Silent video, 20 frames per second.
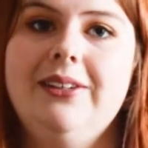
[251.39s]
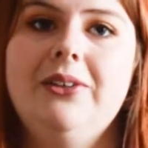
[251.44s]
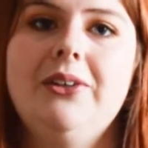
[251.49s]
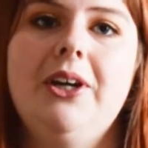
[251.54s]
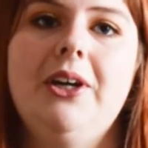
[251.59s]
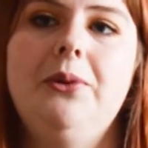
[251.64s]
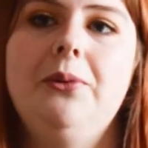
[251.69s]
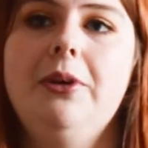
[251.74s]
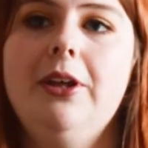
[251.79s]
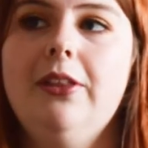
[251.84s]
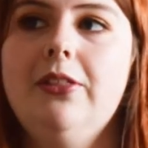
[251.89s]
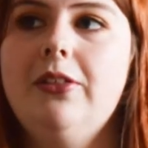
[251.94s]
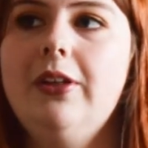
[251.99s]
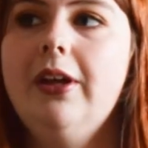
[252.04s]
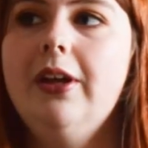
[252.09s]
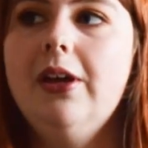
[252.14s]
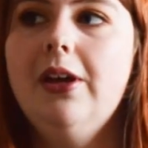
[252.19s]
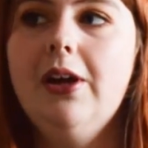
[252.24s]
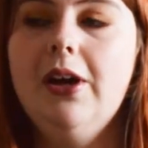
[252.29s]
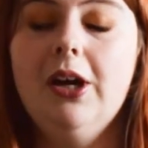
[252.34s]
It'll go with
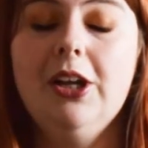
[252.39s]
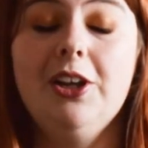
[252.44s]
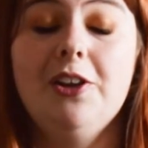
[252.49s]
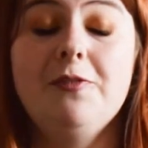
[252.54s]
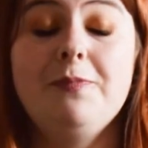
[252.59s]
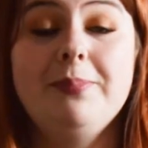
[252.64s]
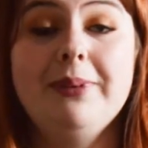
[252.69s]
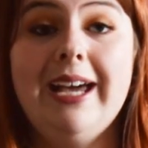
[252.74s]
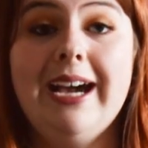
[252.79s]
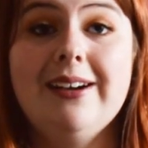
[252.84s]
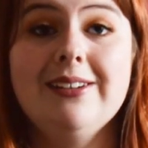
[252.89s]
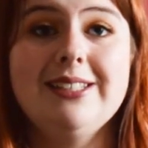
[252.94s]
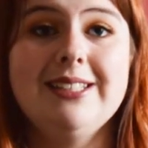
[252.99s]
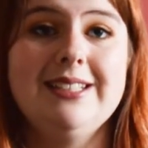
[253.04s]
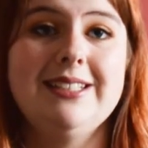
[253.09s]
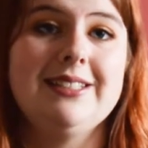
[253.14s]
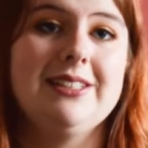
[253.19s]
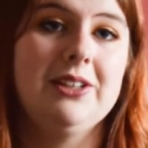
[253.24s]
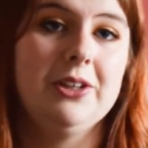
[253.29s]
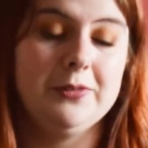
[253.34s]
a lot of
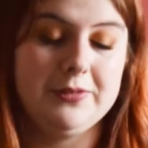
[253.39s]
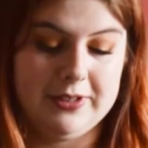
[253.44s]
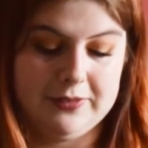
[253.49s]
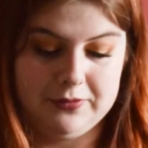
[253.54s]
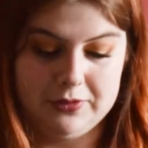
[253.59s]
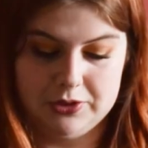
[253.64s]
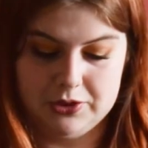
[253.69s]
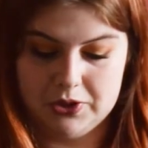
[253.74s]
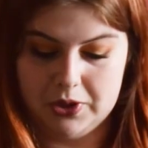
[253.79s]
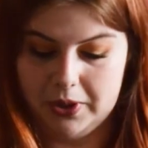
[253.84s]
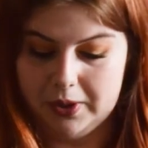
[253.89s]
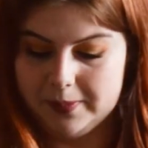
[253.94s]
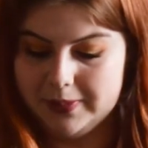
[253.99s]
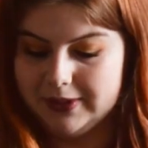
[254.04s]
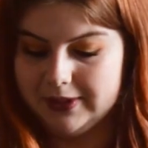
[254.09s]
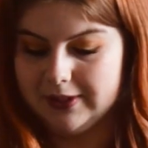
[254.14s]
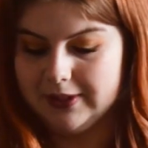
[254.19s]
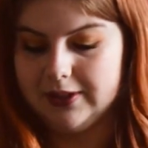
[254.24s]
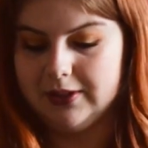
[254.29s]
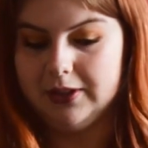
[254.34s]
blouses, a lot of different
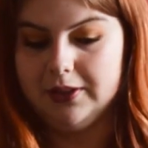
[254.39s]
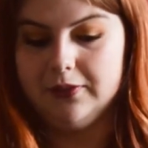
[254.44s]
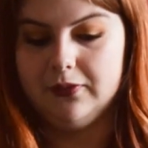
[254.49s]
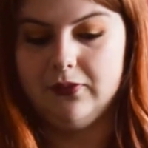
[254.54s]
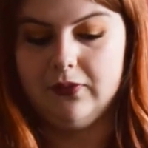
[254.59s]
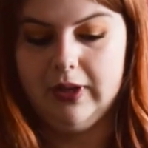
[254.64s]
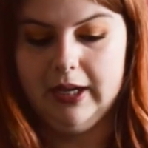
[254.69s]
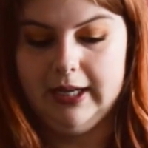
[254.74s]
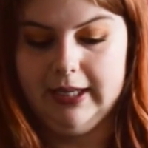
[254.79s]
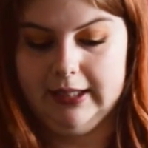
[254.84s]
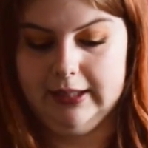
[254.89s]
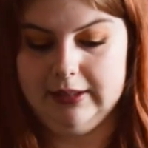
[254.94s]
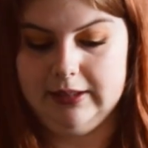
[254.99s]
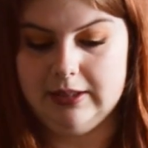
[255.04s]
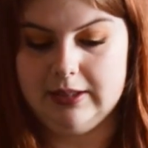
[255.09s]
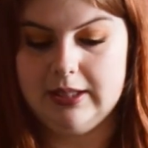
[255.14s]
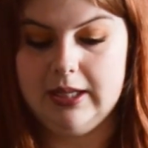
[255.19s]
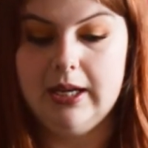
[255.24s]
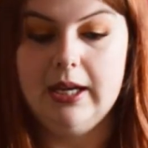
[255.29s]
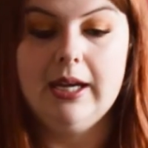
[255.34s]
tops and stuff,
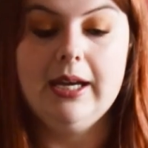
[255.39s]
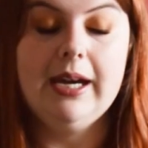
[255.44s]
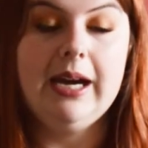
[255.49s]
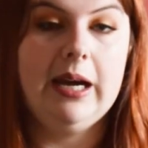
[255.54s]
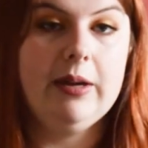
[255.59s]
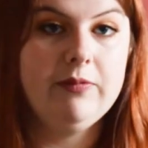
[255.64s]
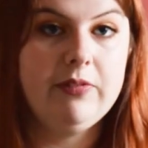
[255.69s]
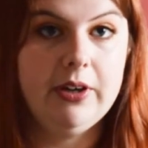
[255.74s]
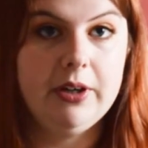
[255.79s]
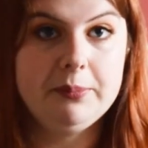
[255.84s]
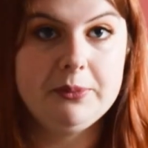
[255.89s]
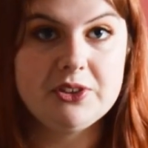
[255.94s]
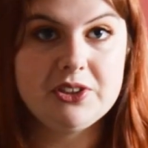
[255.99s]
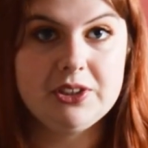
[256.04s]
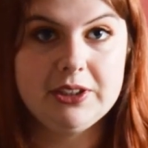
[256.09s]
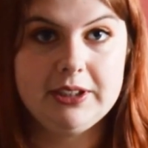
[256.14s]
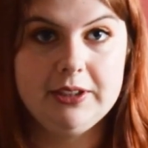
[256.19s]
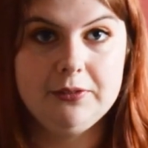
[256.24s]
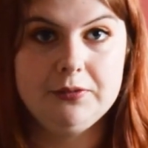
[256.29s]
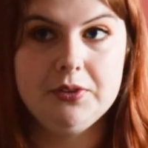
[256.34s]
and I'm very
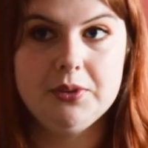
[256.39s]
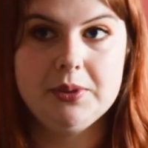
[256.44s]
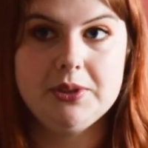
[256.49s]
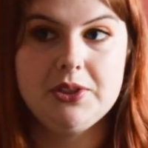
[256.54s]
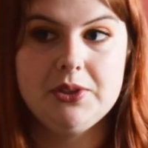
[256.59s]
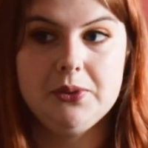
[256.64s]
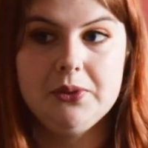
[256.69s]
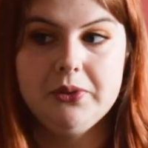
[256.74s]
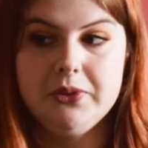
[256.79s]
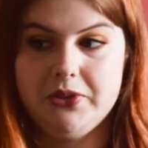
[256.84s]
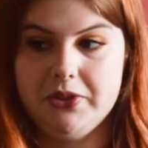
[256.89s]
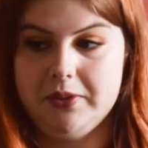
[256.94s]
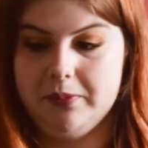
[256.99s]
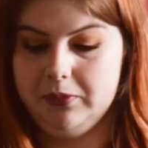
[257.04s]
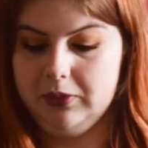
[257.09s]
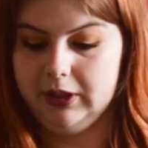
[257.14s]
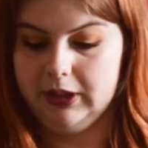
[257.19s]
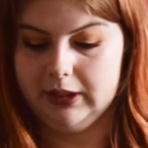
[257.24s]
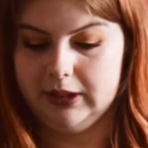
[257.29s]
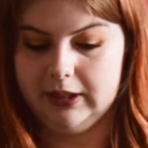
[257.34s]
much looking forward to autumn
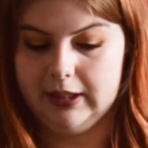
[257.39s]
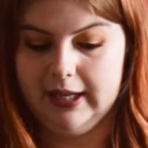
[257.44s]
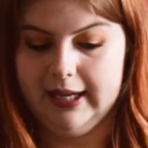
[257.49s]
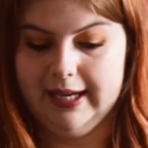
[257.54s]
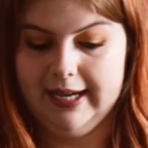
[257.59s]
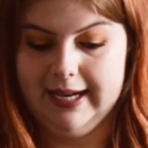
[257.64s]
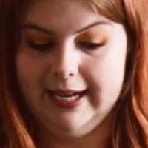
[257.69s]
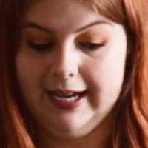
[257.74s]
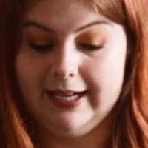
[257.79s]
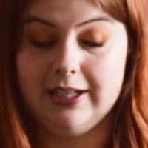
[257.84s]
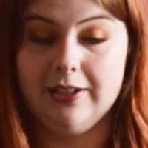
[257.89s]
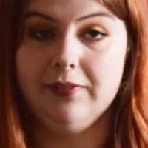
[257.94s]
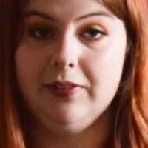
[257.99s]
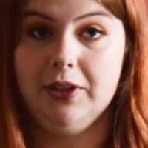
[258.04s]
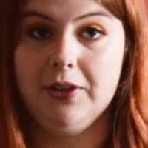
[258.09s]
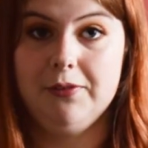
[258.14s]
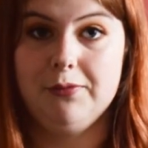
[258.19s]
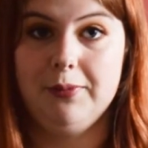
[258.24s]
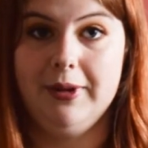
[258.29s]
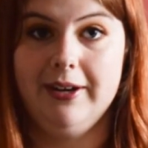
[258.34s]
when I can get a heck of a
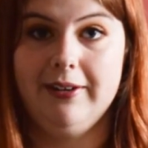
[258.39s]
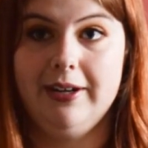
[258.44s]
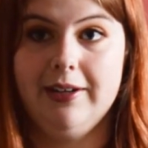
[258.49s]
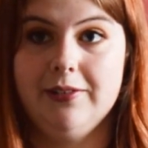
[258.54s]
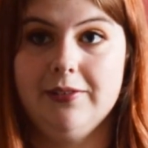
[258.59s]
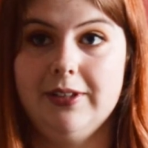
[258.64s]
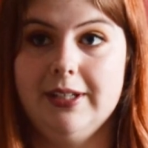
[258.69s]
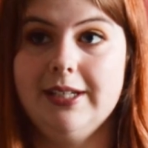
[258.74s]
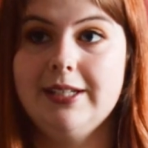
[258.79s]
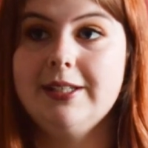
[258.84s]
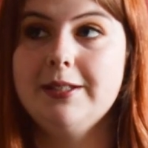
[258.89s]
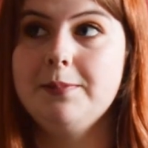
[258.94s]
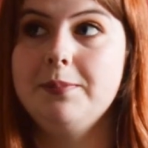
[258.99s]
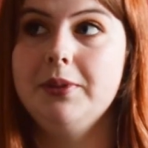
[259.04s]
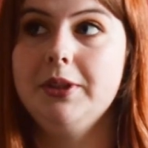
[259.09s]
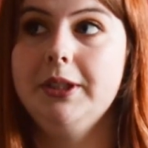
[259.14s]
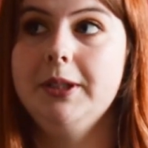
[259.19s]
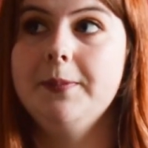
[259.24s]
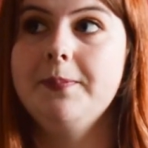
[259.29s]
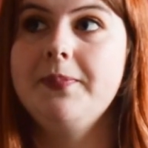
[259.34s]
lot of wear out of this,
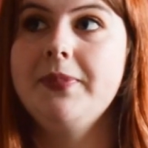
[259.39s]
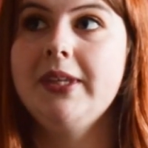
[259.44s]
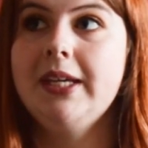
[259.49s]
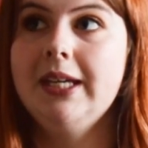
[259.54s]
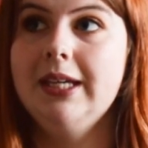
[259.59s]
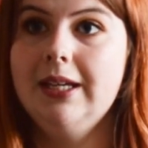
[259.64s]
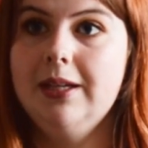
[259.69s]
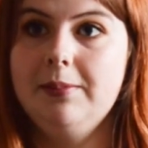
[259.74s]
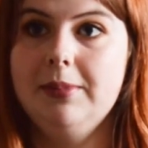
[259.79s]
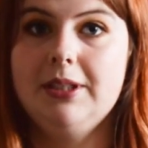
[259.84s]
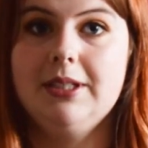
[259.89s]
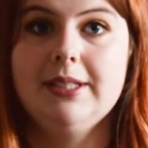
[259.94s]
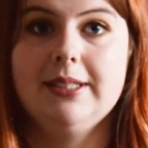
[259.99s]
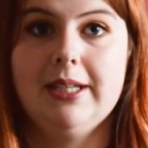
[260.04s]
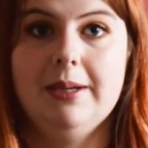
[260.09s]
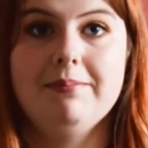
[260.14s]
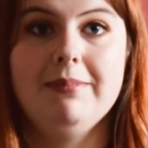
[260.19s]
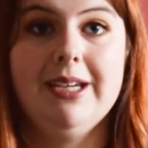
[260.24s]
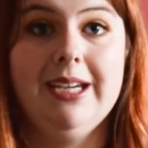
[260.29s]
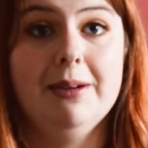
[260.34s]
but because
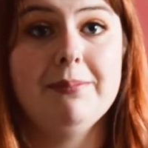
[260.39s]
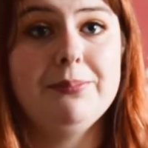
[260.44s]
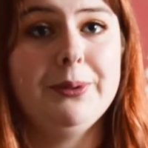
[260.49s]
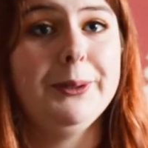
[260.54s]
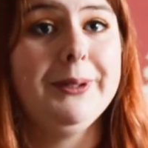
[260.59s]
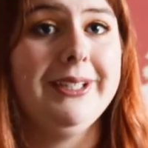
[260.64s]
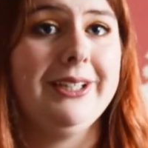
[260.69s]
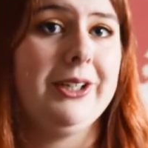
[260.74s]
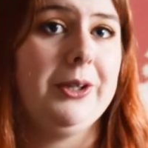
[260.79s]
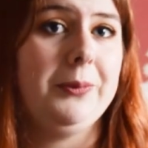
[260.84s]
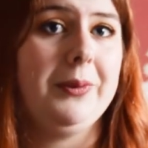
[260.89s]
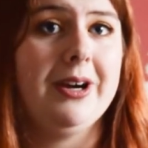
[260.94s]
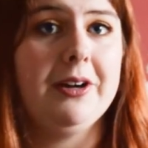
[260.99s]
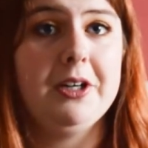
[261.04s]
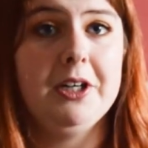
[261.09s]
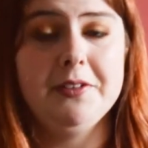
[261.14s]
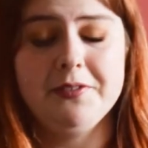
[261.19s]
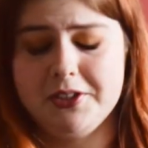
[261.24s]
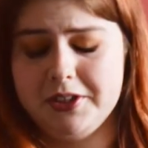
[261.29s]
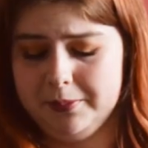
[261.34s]
I'm me, I'm probably going to wear
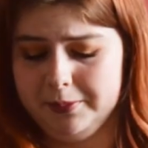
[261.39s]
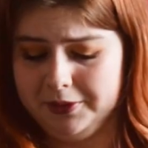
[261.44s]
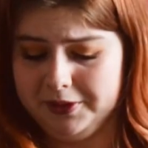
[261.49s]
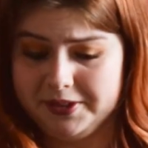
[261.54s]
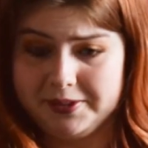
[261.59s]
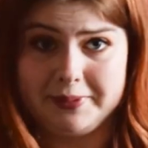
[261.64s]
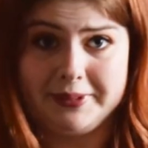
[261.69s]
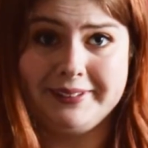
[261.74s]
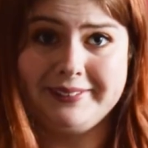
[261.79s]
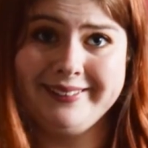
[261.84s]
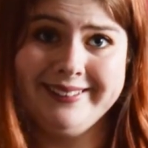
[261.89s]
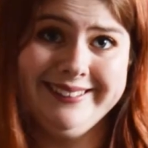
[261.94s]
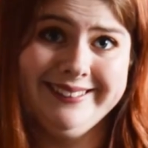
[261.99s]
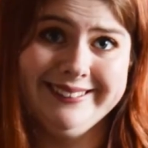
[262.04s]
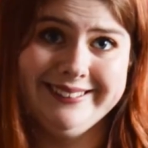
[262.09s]
it over summer as well.